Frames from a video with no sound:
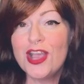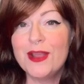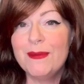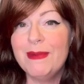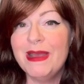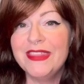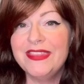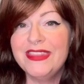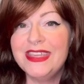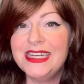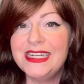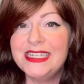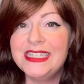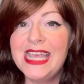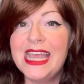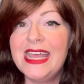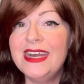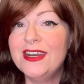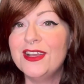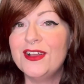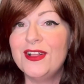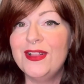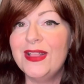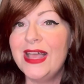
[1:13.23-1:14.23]
about the
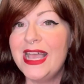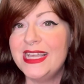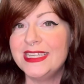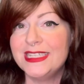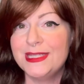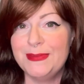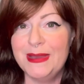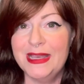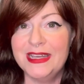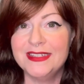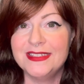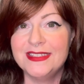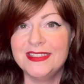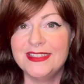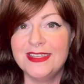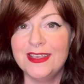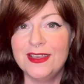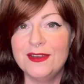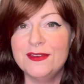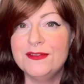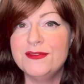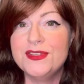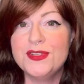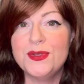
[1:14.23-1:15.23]
technical aspects
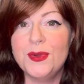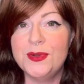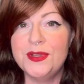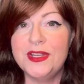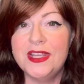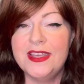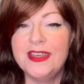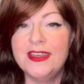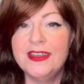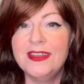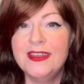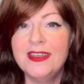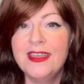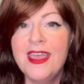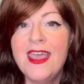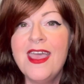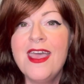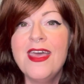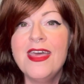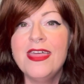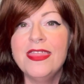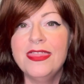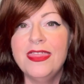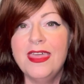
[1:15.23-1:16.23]
of Sonia.
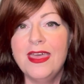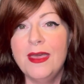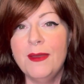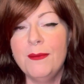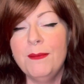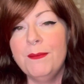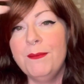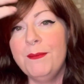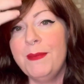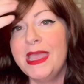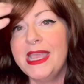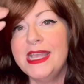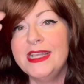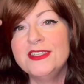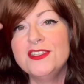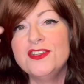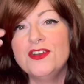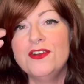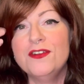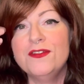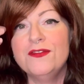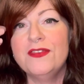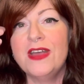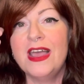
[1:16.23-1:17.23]
The bangs
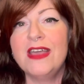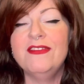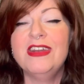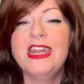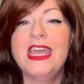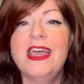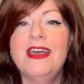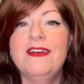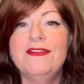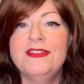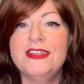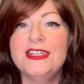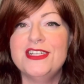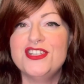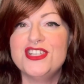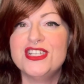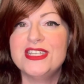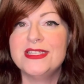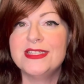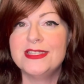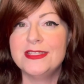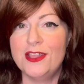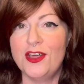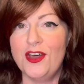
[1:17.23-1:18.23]
are 5.5
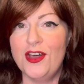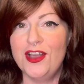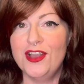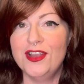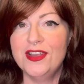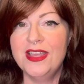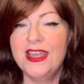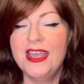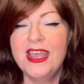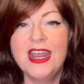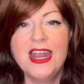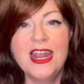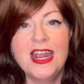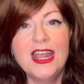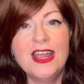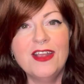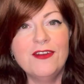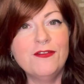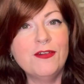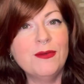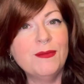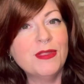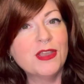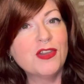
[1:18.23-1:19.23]
inches long.
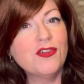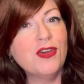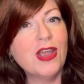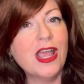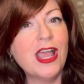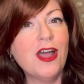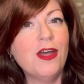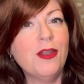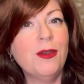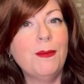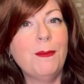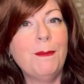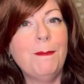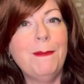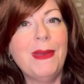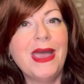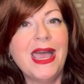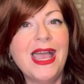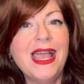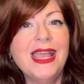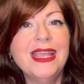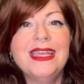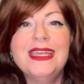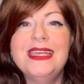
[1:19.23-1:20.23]
From the crown
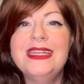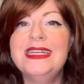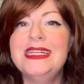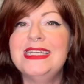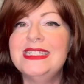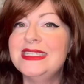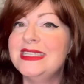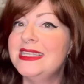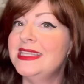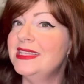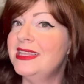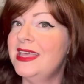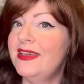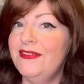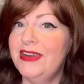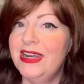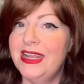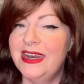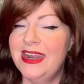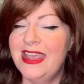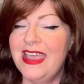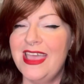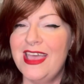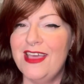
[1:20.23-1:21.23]
back, it is
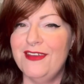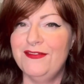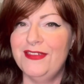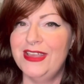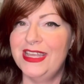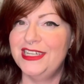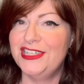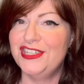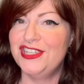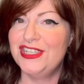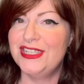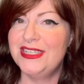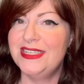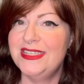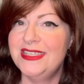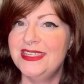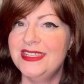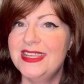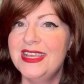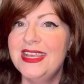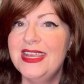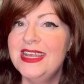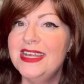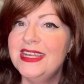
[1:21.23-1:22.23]
11.5
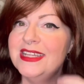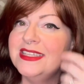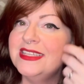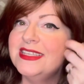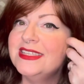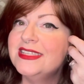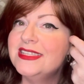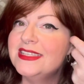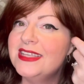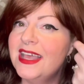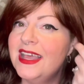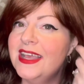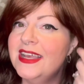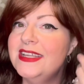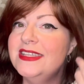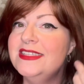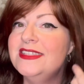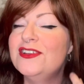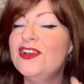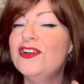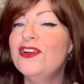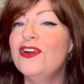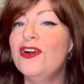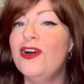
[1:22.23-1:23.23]
inches. The
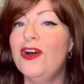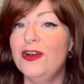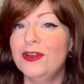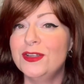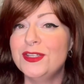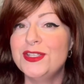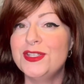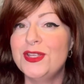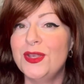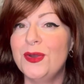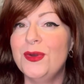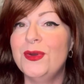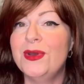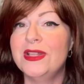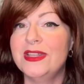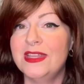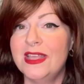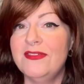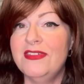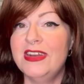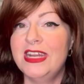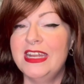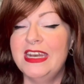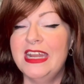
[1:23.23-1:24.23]
sides are also
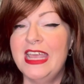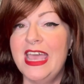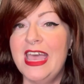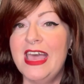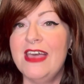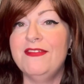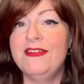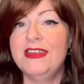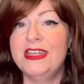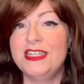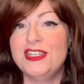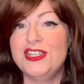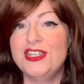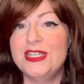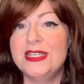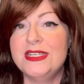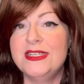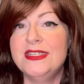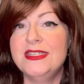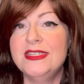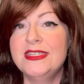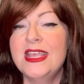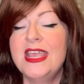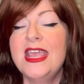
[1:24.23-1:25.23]
11.5
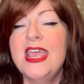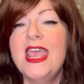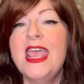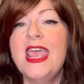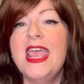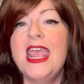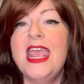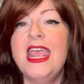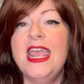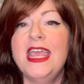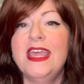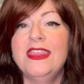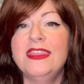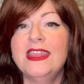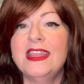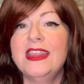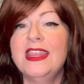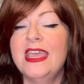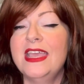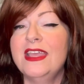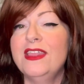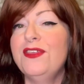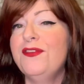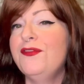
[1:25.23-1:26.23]
inches, and the
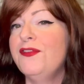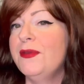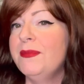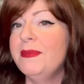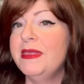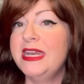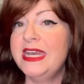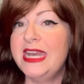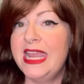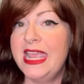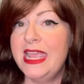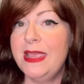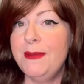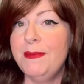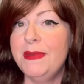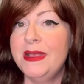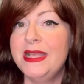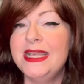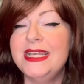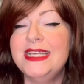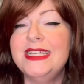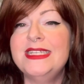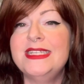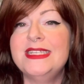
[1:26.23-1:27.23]
length from the nape
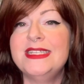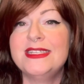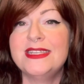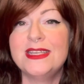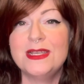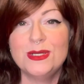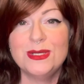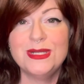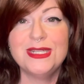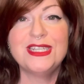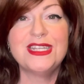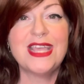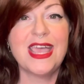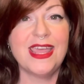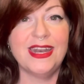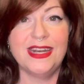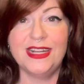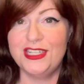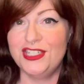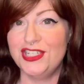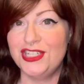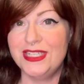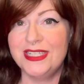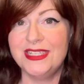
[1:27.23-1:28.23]
is 10
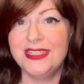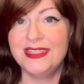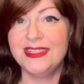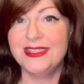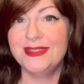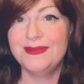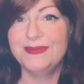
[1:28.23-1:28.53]
inches.